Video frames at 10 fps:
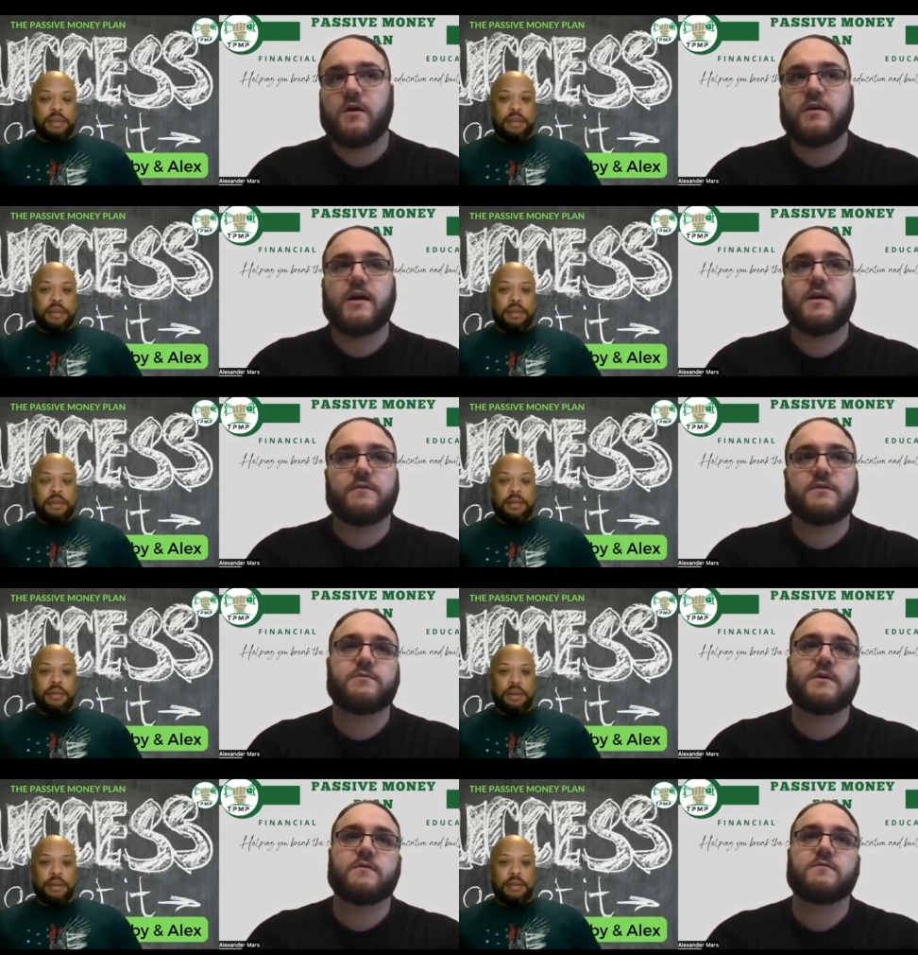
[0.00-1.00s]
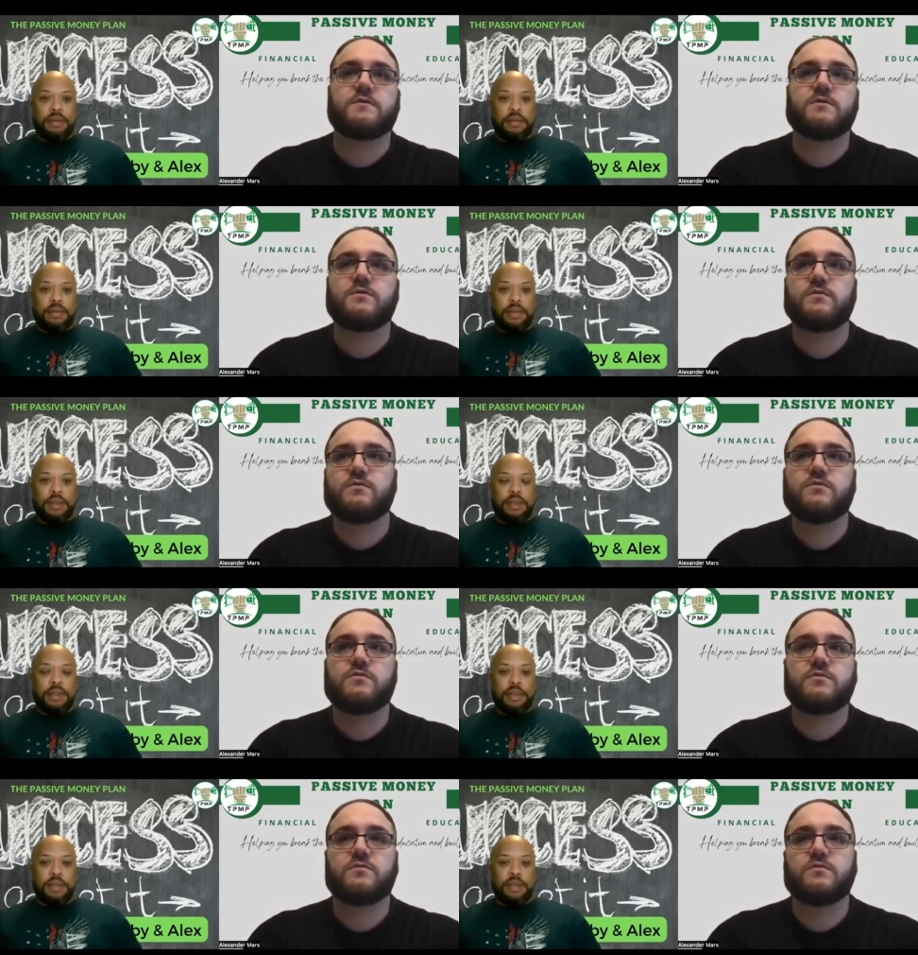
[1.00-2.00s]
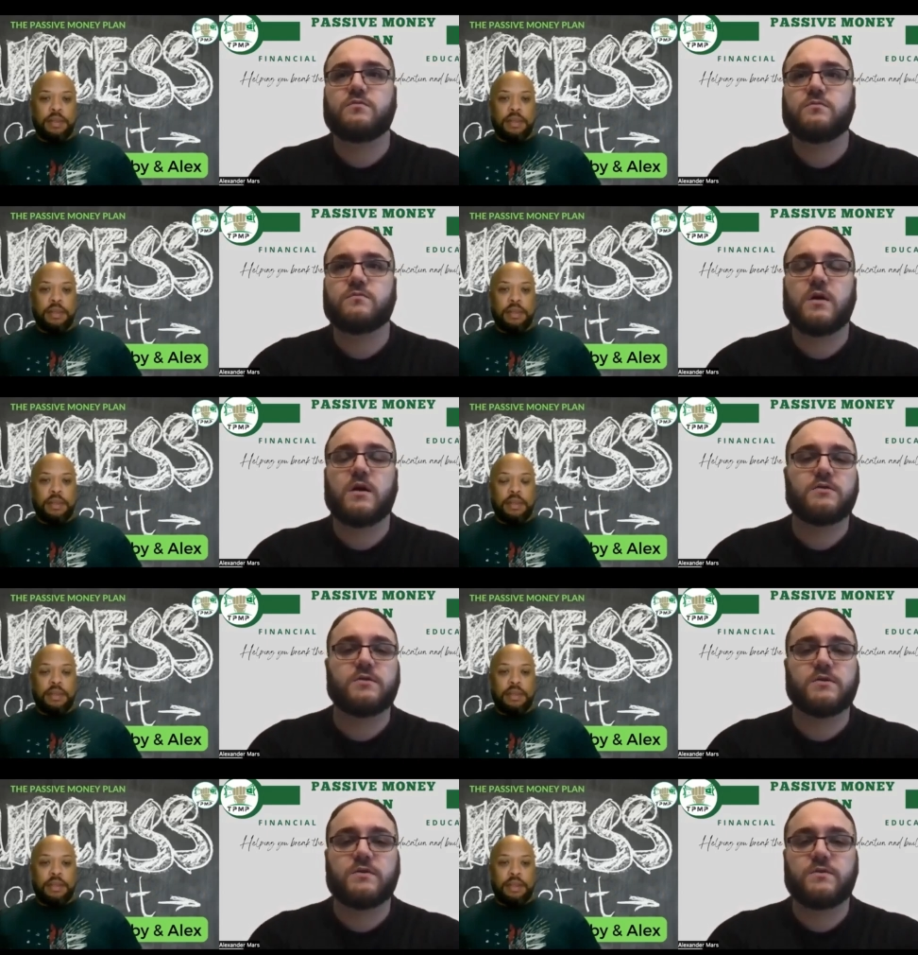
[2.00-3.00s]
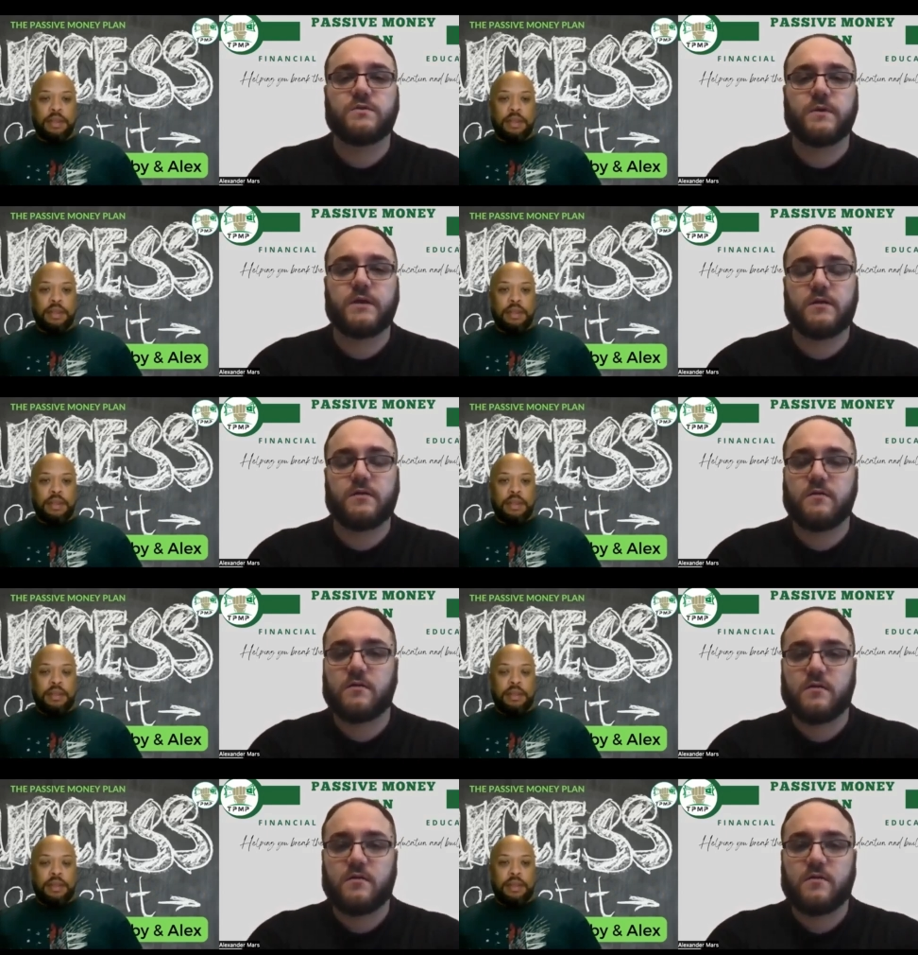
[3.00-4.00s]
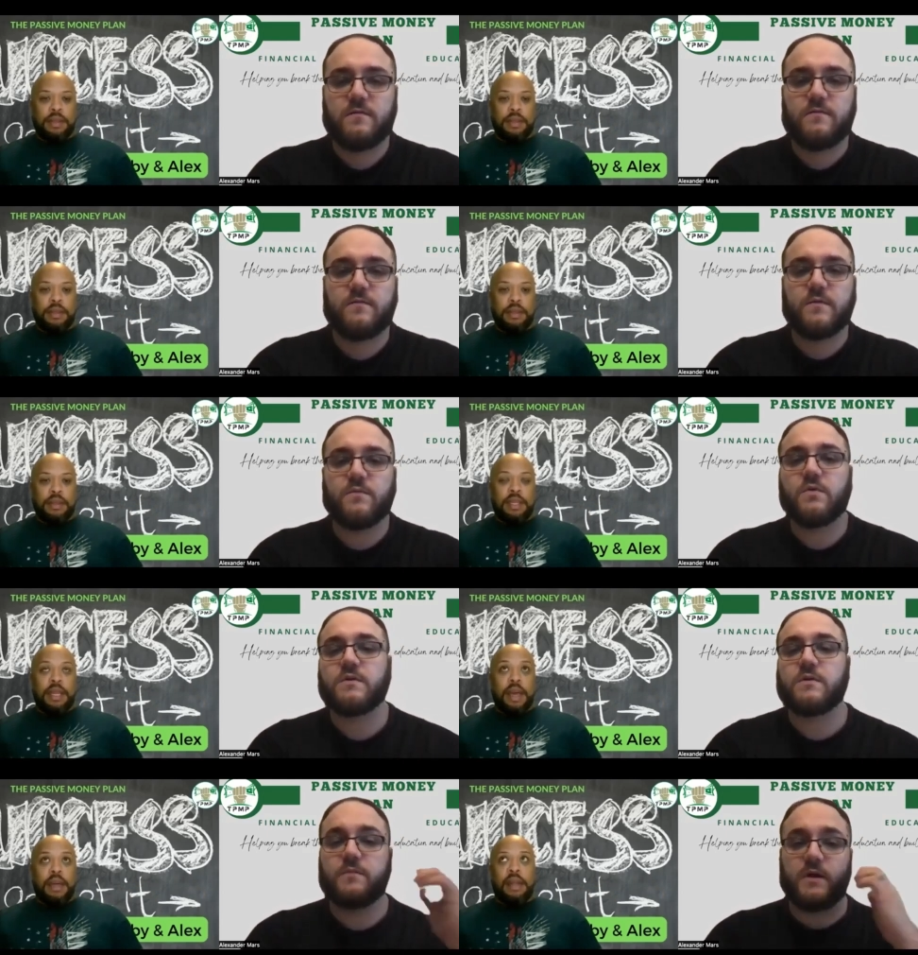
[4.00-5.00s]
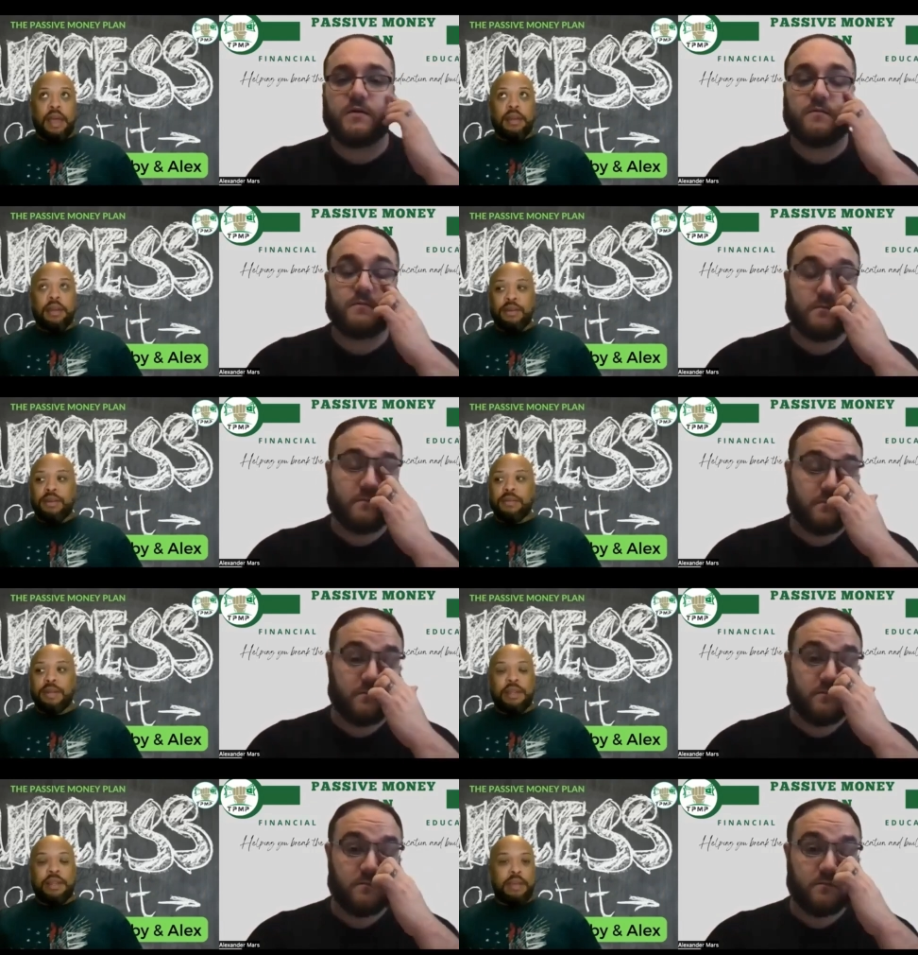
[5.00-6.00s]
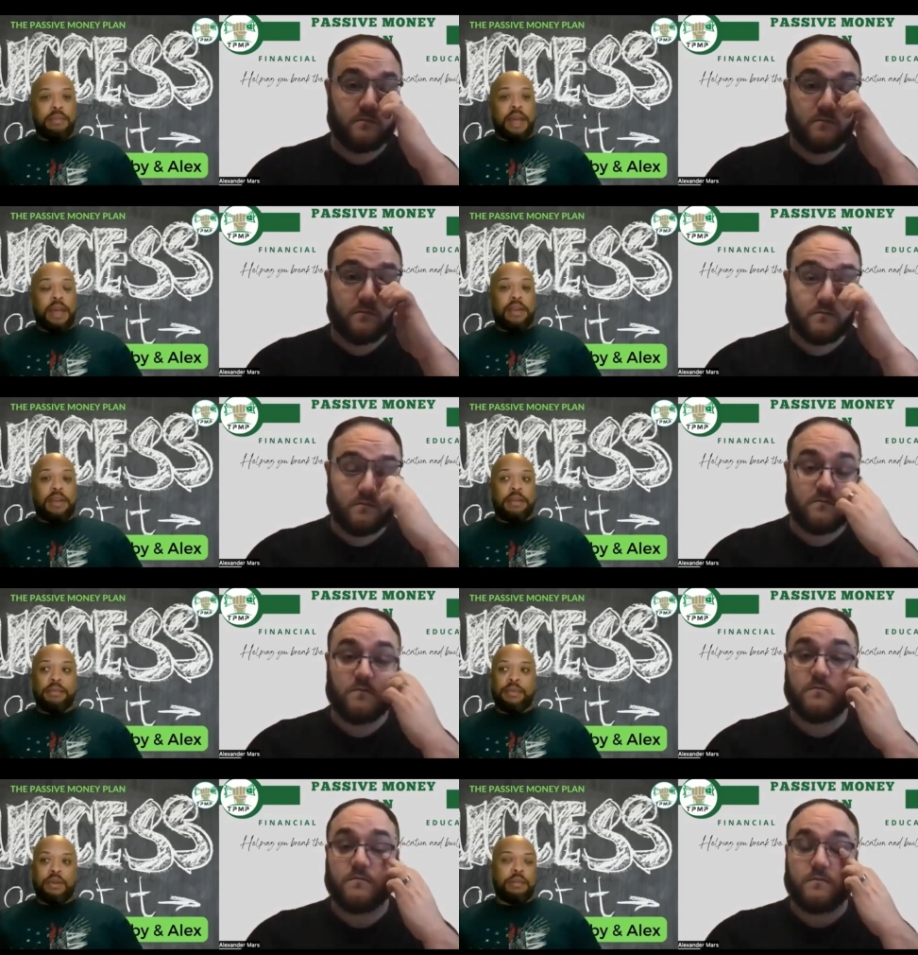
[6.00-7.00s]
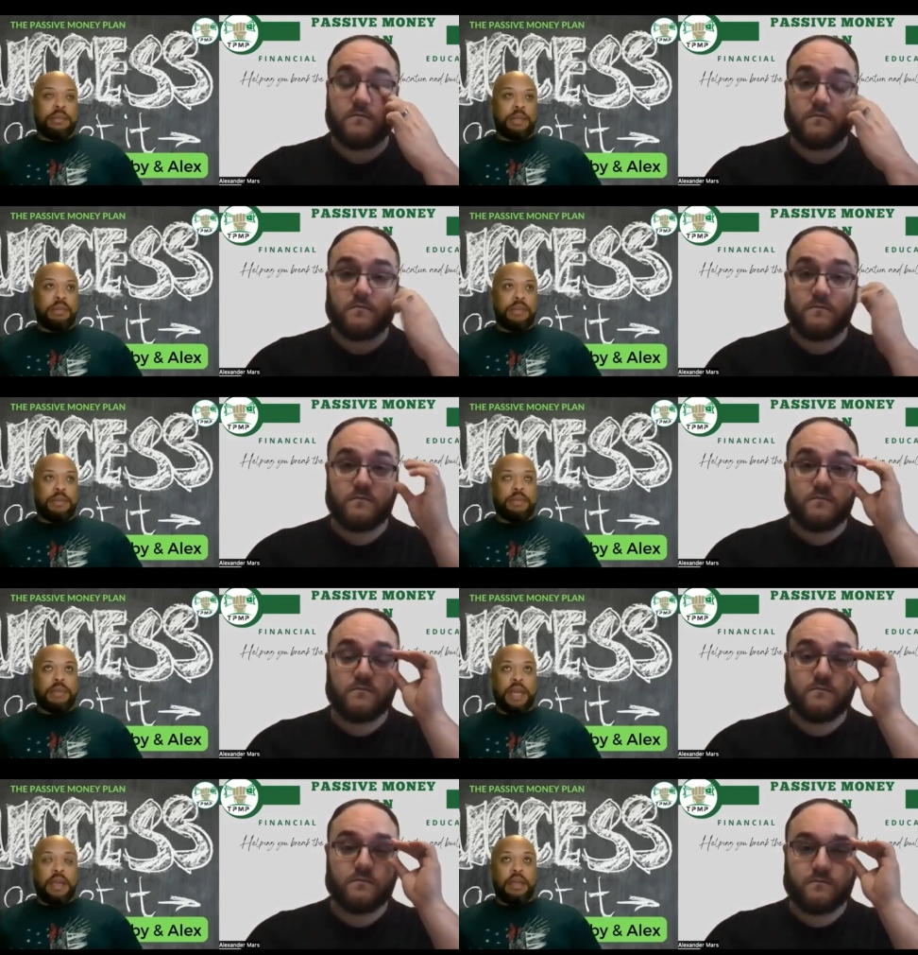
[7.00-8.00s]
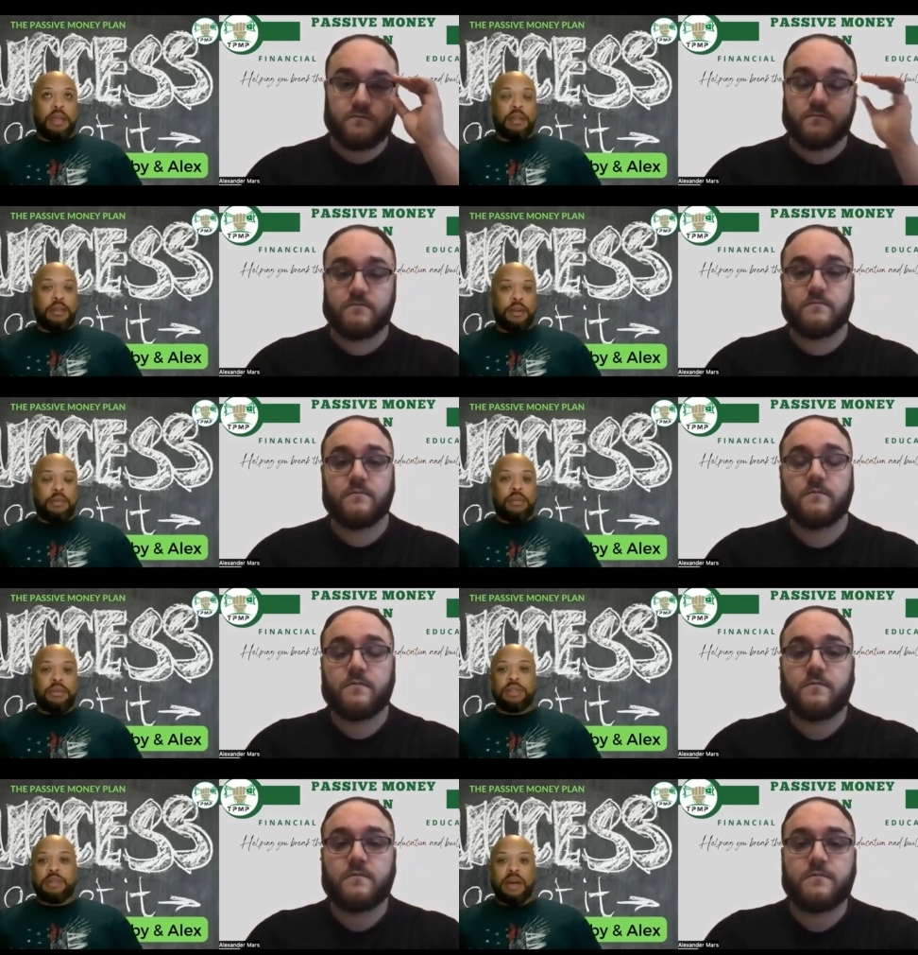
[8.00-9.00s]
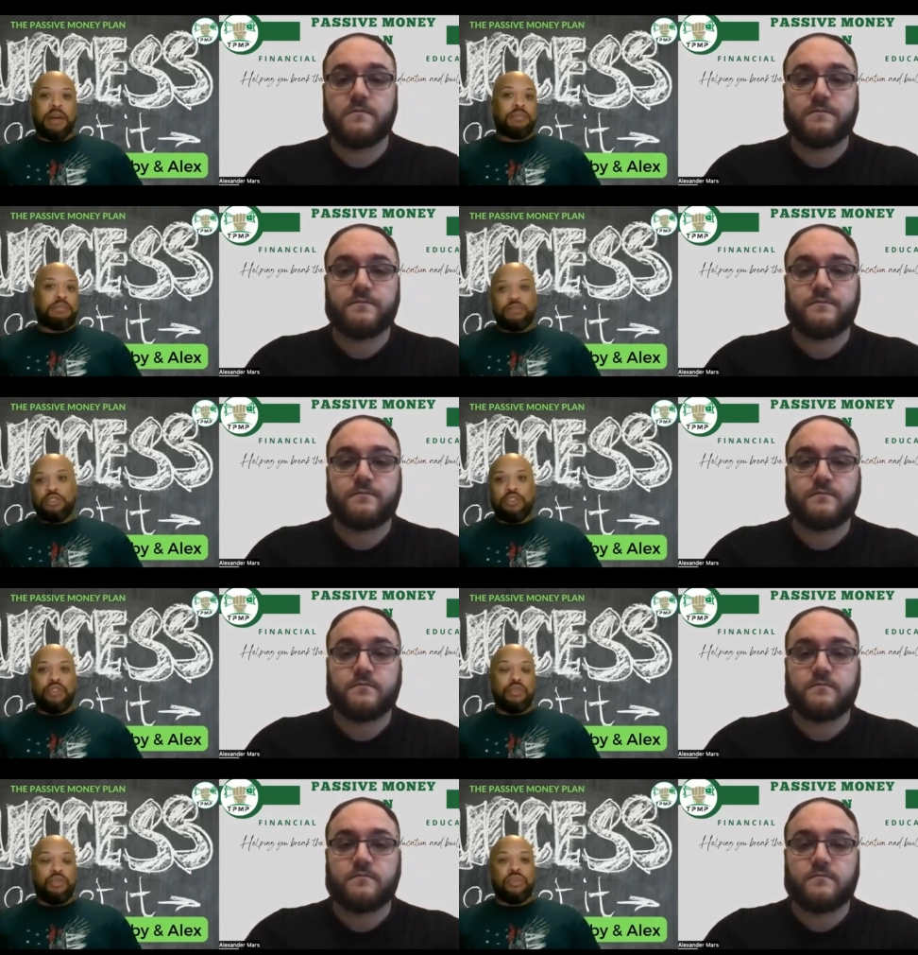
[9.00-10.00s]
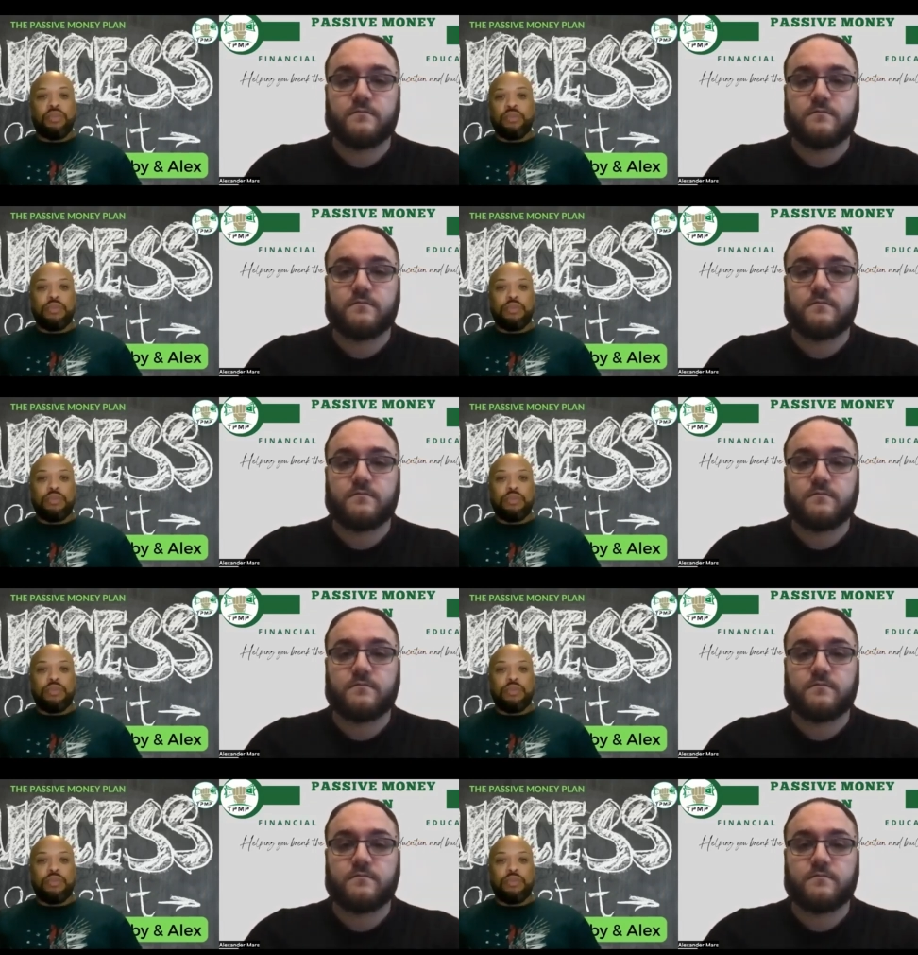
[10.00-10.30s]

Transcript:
Speaker 1: on average about 200 220 for both yeah, combined.
Speaker 2: No, in my area normally people pay the normal is about 2